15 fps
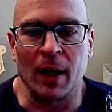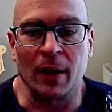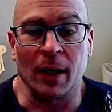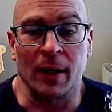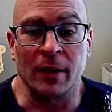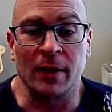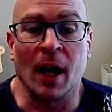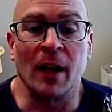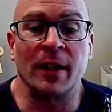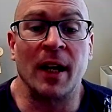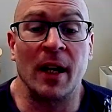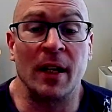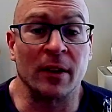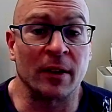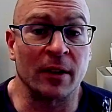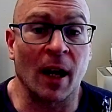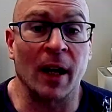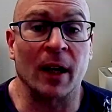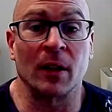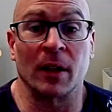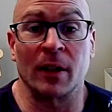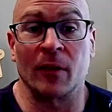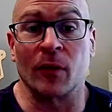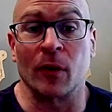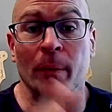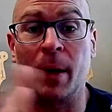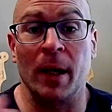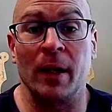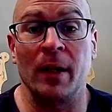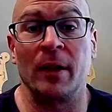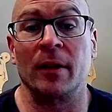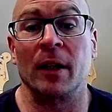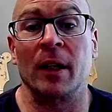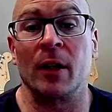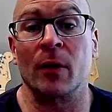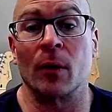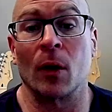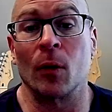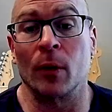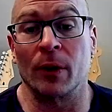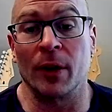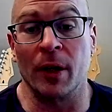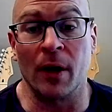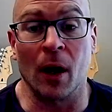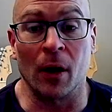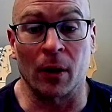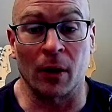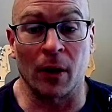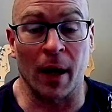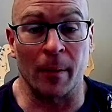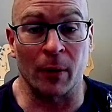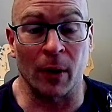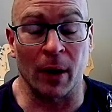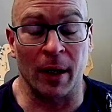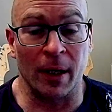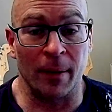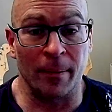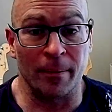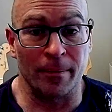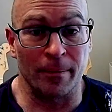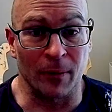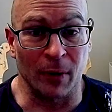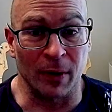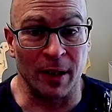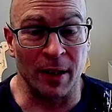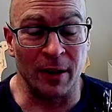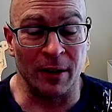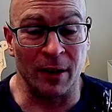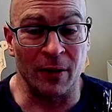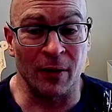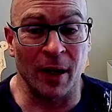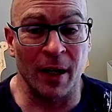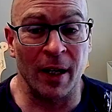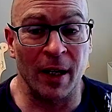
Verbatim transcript: Like Dante's cycling for pennies that he wrote with the dog crap training, with DC training,